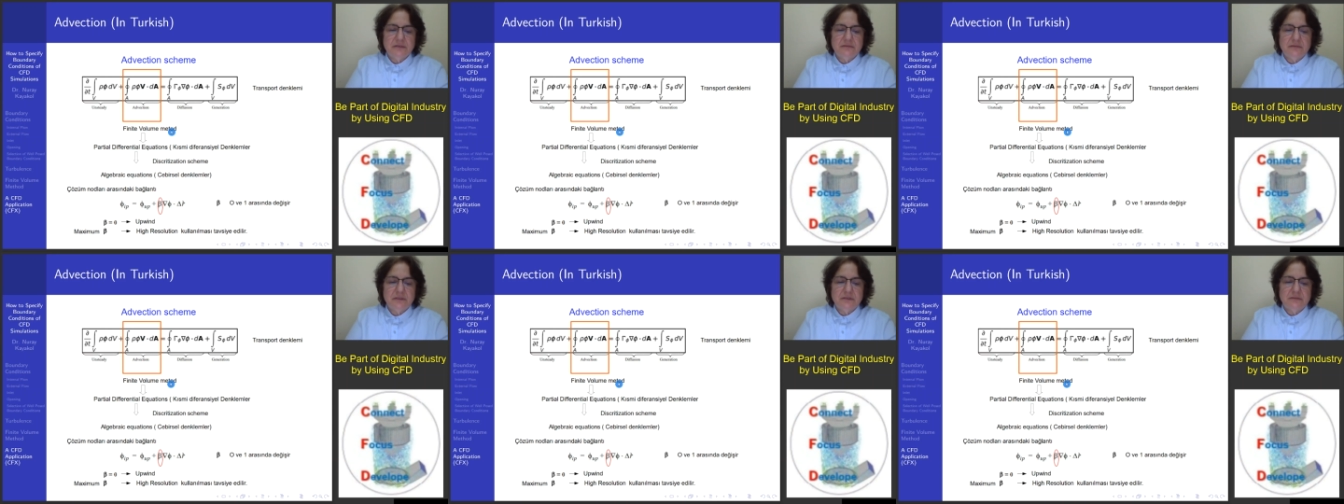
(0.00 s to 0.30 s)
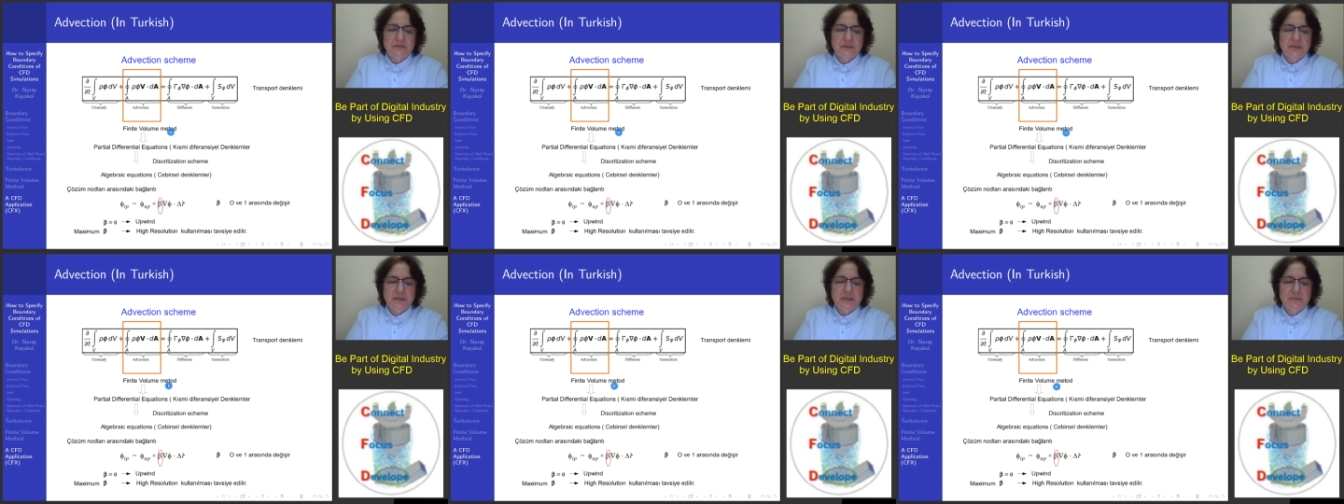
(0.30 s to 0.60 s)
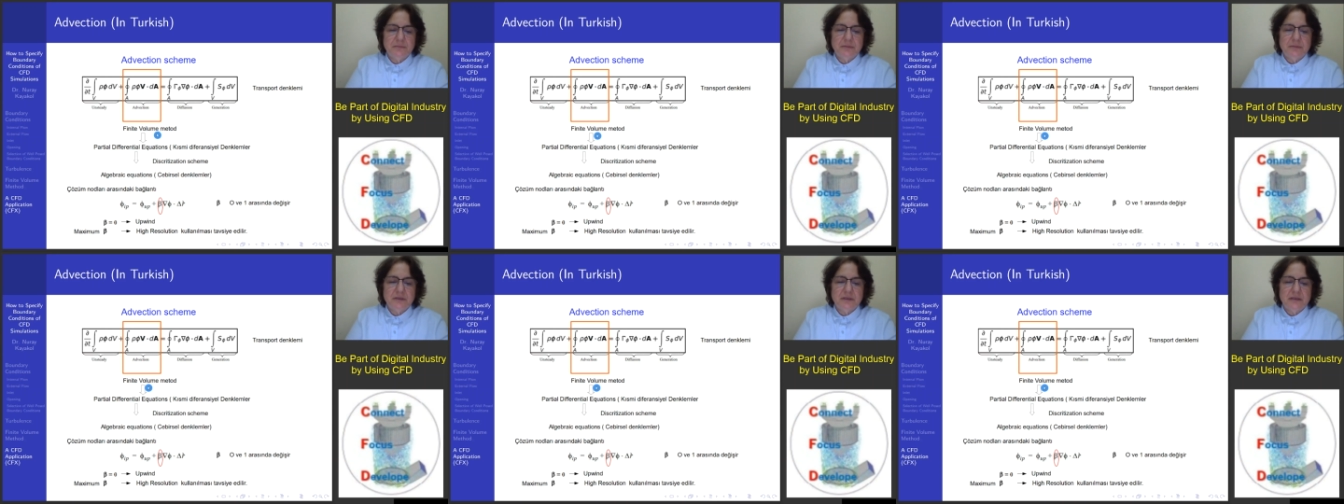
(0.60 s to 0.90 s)
We will
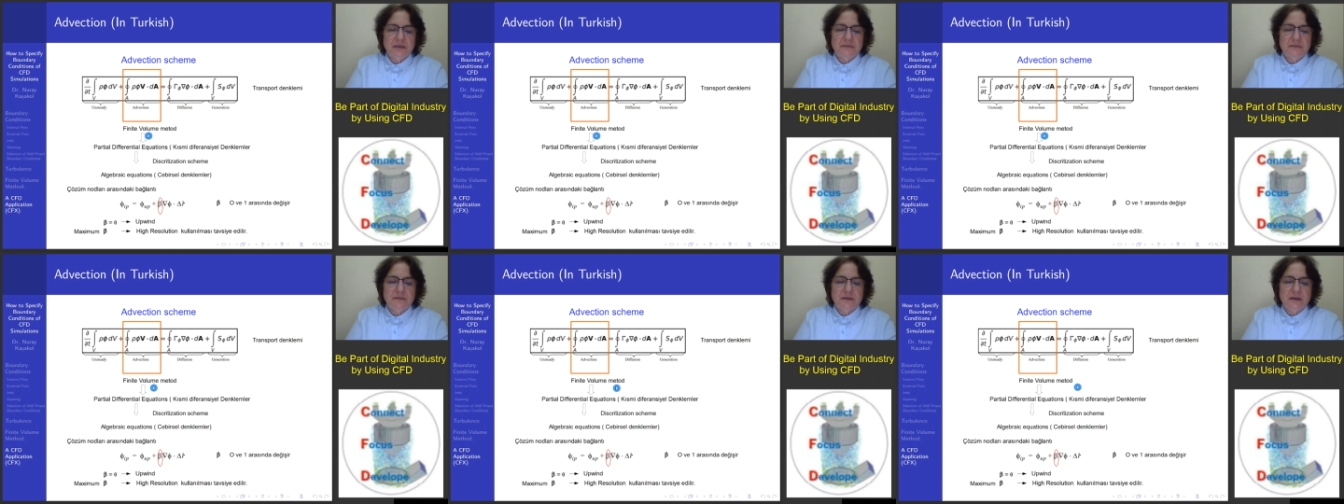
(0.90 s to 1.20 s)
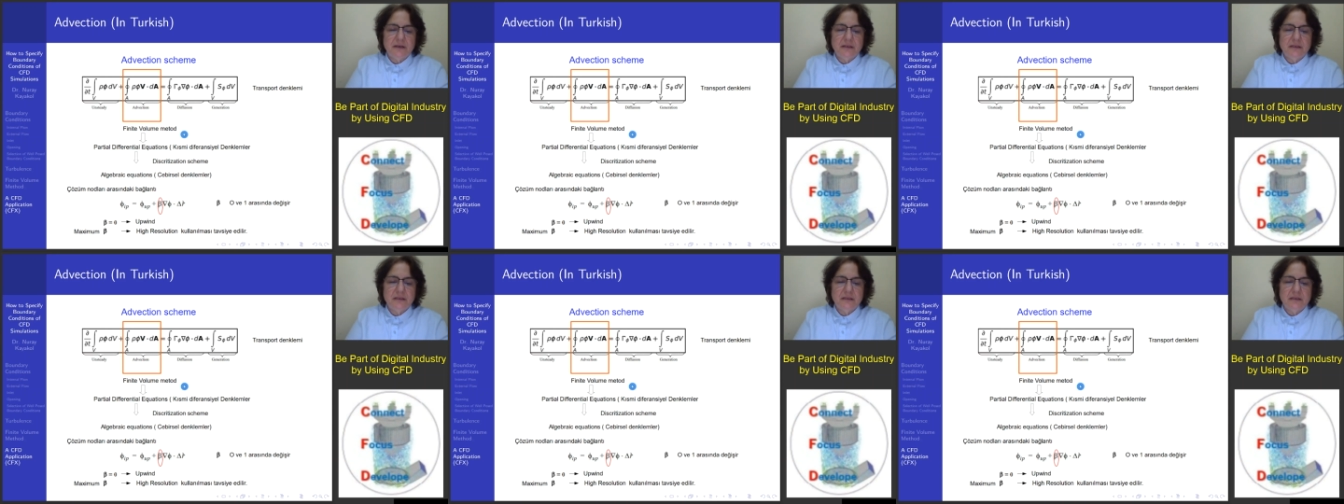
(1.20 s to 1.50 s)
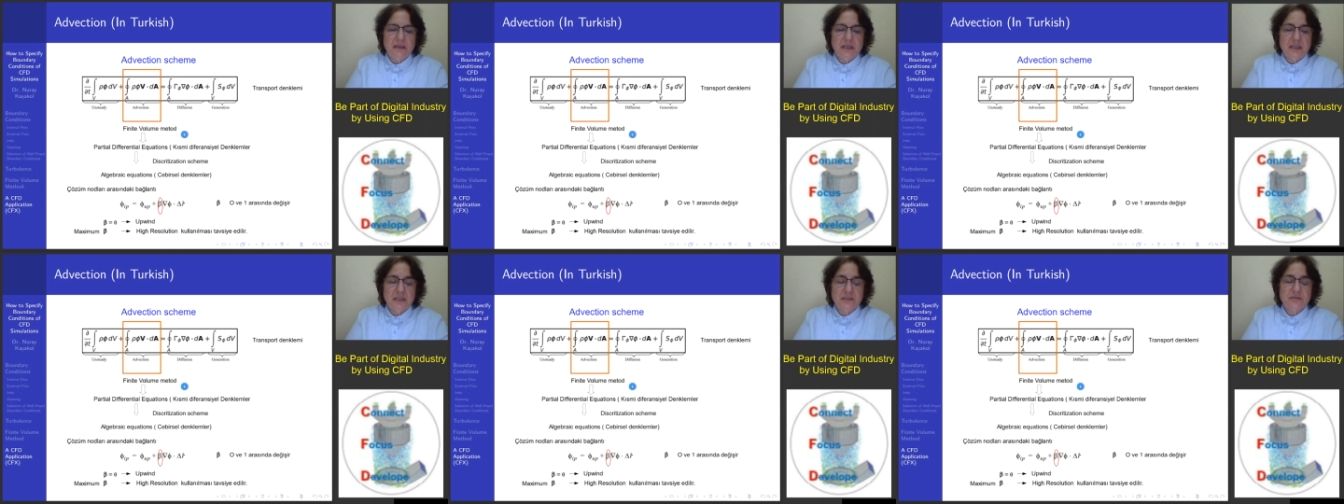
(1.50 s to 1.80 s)
apply
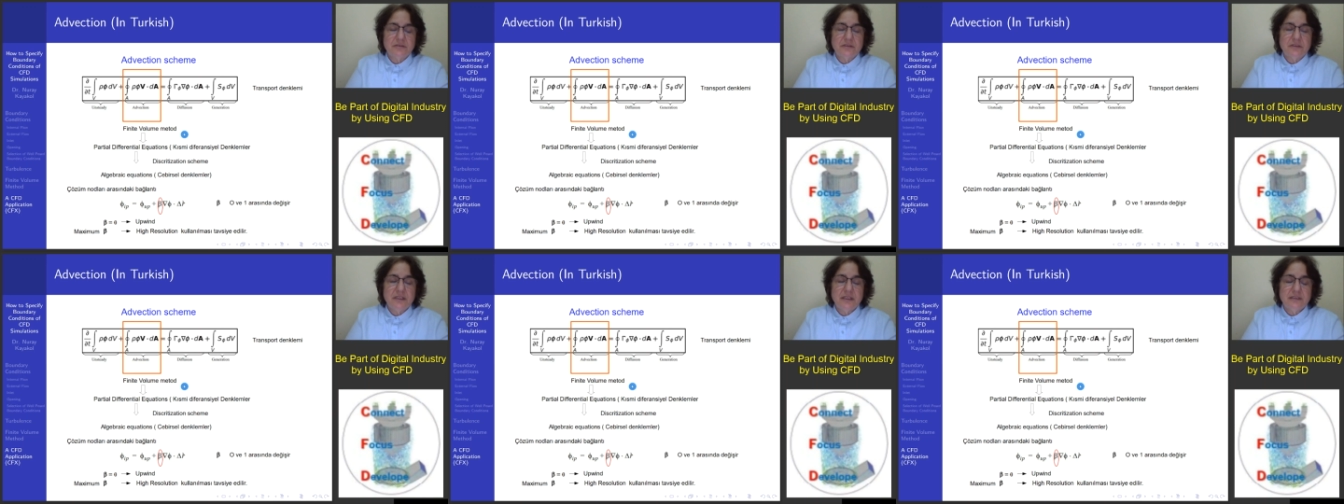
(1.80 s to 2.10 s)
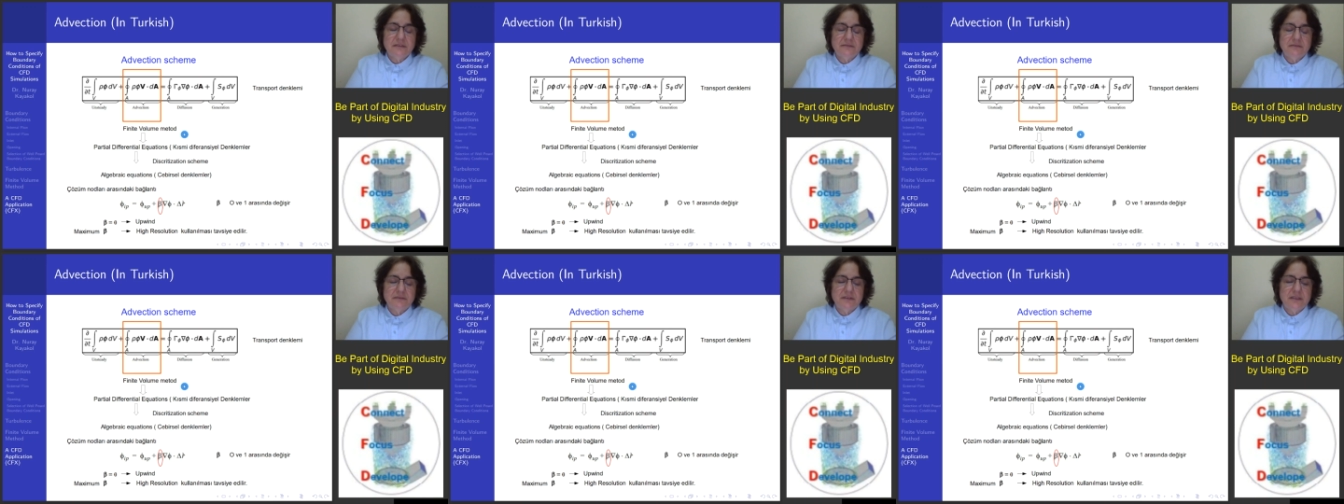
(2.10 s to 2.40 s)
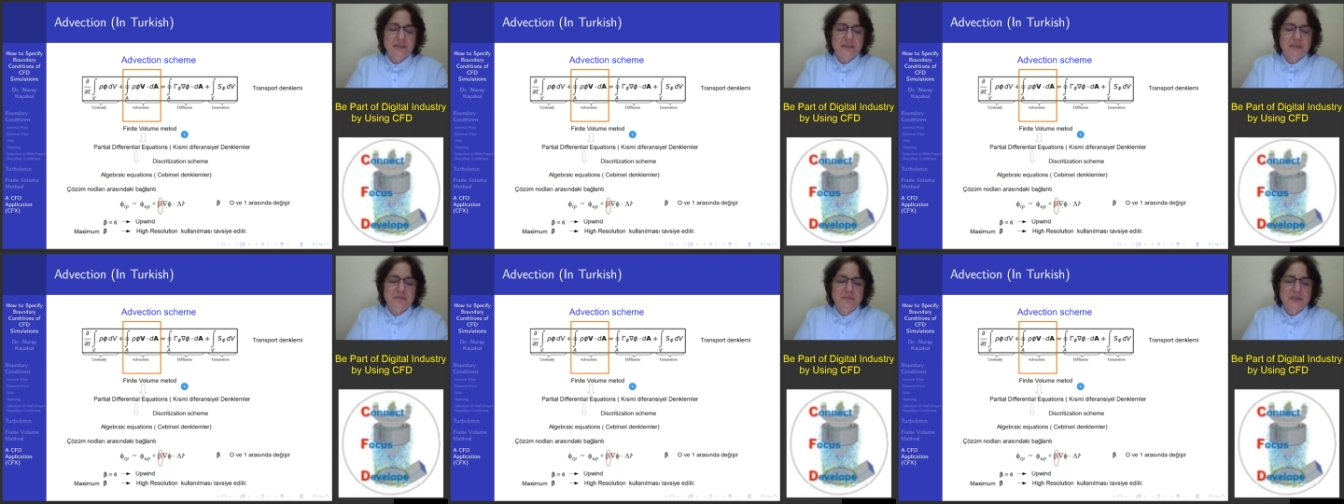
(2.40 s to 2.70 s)
actually not
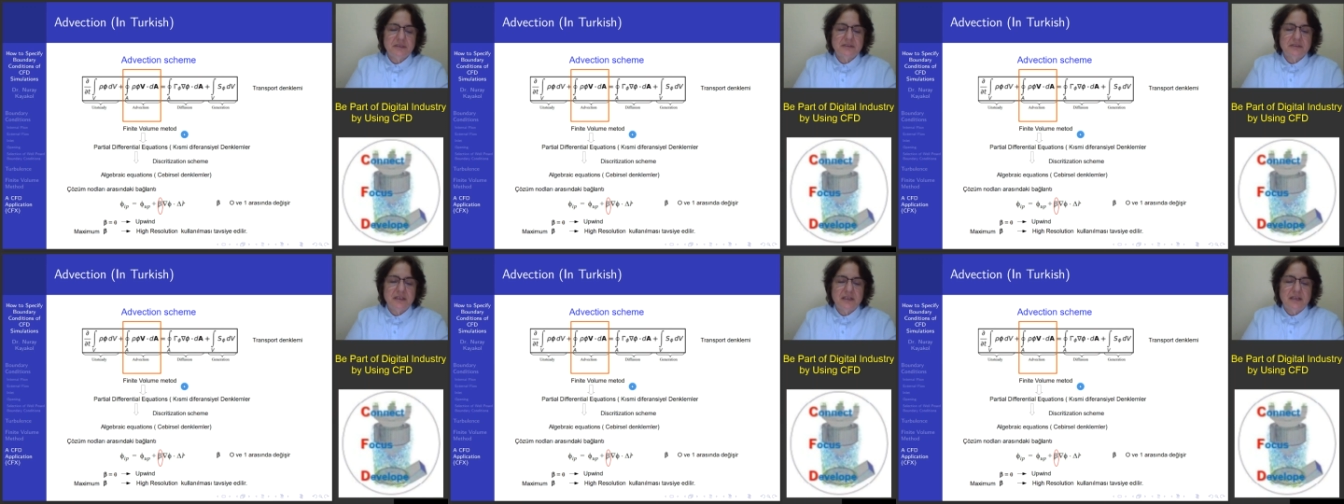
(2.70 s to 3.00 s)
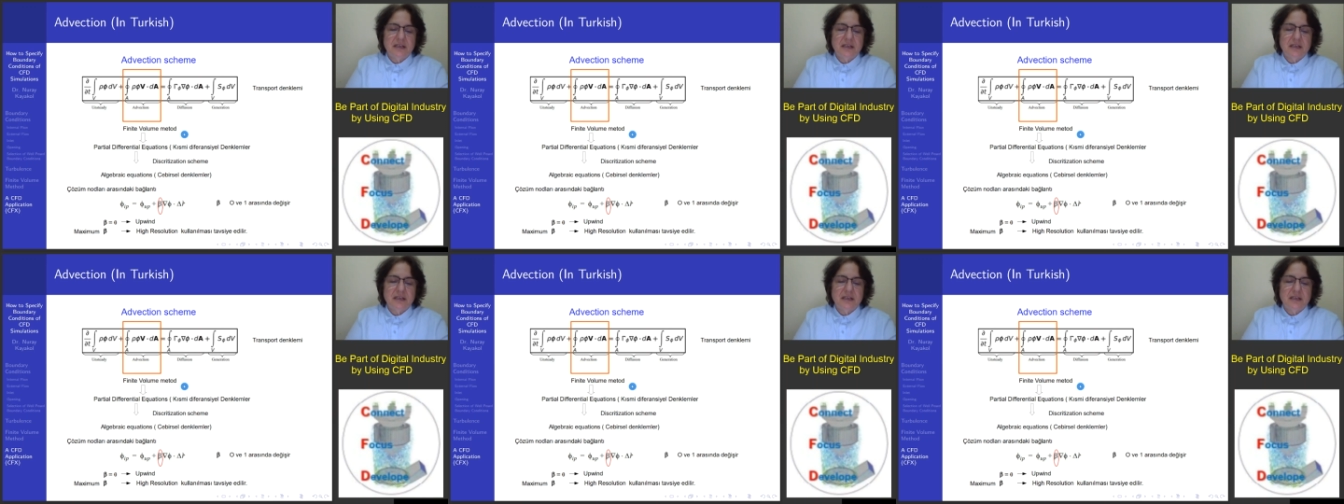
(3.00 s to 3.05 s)
we, but